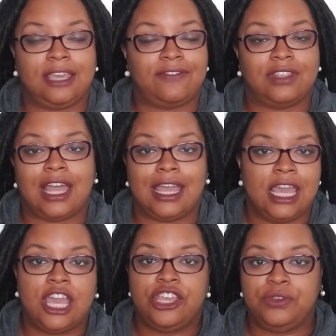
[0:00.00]
If not,
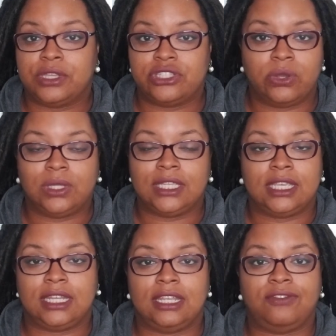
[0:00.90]
you can totally
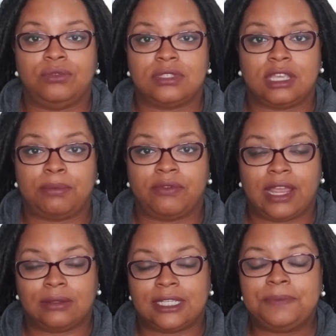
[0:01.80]
get it if you skip
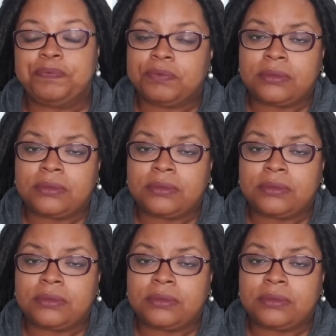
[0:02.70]
around it.